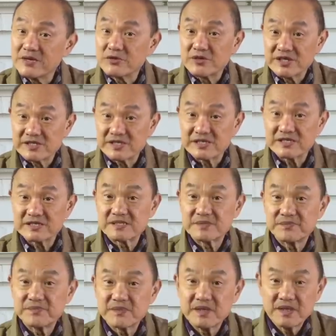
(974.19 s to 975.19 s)
creases.
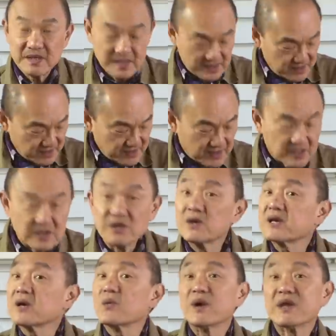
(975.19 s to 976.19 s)

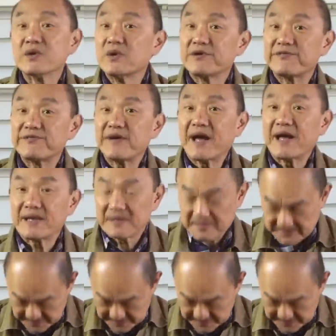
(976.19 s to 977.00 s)
Look at where you have fat